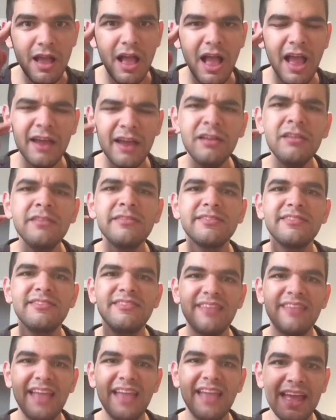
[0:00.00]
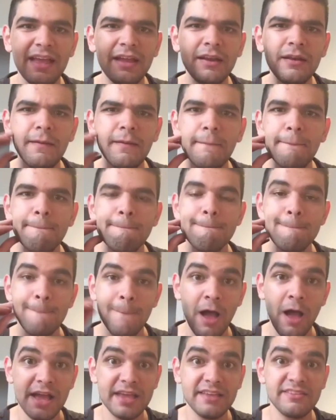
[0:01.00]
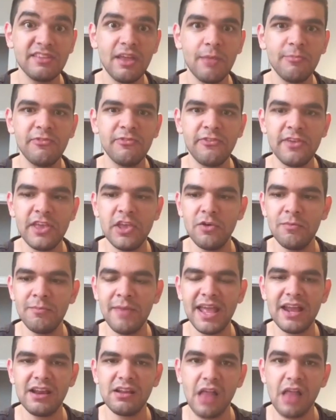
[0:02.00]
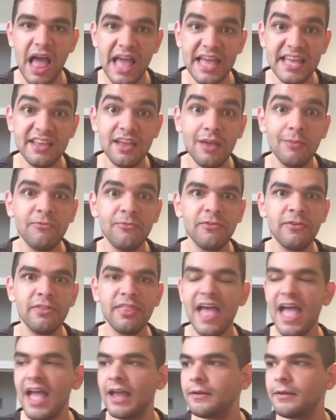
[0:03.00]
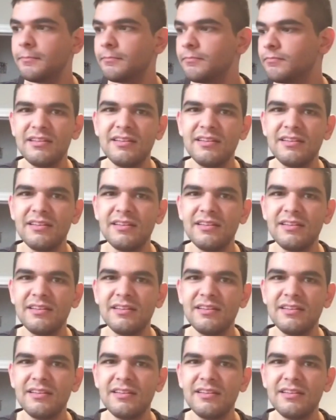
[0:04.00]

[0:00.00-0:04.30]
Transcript: I understand why some of you may like him for that.